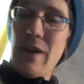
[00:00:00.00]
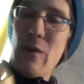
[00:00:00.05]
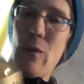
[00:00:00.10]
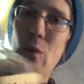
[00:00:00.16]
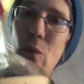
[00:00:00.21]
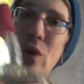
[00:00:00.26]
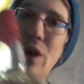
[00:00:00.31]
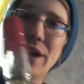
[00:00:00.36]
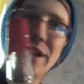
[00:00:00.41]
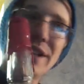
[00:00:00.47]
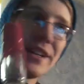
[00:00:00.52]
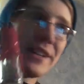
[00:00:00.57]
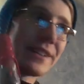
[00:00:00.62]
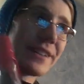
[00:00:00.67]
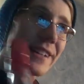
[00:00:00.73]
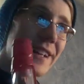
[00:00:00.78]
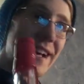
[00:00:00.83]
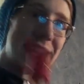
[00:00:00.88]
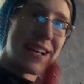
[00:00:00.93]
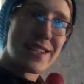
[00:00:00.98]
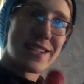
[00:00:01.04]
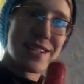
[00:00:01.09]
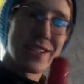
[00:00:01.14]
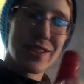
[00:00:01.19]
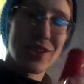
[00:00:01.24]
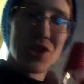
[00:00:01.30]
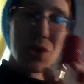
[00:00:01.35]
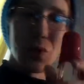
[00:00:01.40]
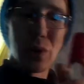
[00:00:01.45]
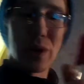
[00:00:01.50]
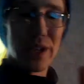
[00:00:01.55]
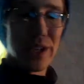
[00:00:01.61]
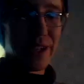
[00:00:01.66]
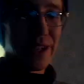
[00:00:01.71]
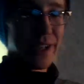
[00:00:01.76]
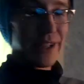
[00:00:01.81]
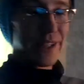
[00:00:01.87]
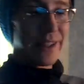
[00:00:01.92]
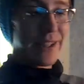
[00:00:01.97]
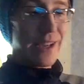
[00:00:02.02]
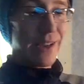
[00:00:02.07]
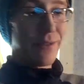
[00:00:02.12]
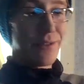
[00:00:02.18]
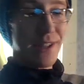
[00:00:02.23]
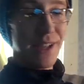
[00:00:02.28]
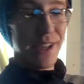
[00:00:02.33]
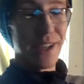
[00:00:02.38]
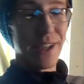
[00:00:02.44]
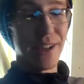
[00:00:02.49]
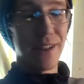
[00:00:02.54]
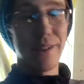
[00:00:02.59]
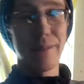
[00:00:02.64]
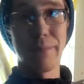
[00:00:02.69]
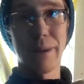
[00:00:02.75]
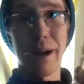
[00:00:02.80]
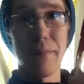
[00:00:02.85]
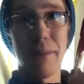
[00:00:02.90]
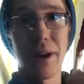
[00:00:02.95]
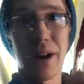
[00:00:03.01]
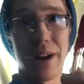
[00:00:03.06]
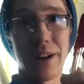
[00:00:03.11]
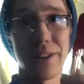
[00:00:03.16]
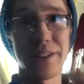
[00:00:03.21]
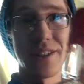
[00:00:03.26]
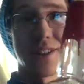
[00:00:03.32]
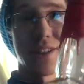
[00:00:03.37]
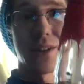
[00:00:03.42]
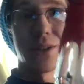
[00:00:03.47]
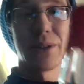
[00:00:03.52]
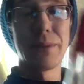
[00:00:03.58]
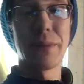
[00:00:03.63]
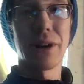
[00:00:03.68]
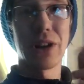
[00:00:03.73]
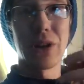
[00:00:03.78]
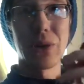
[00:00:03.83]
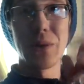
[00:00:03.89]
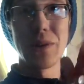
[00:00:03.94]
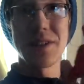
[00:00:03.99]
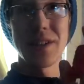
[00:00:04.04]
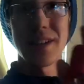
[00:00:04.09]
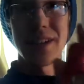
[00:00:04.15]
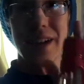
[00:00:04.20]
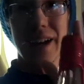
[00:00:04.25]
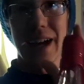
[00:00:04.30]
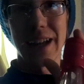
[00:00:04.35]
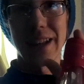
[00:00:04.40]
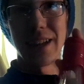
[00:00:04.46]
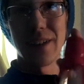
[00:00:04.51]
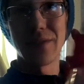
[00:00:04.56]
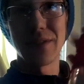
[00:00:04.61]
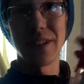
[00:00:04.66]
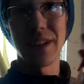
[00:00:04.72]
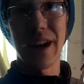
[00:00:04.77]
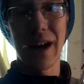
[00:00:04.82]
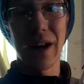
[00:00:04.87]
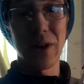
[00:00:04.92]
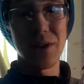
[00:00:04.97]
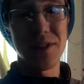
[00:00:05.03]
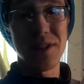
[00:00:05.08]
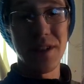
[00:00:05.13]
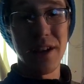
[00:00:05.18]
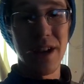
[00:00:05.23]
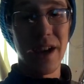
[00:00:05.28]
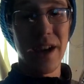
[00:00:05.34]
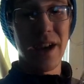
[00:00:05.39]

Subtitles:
one last swig left in my bottle. This is the only bottle of whiskey I had left in the house.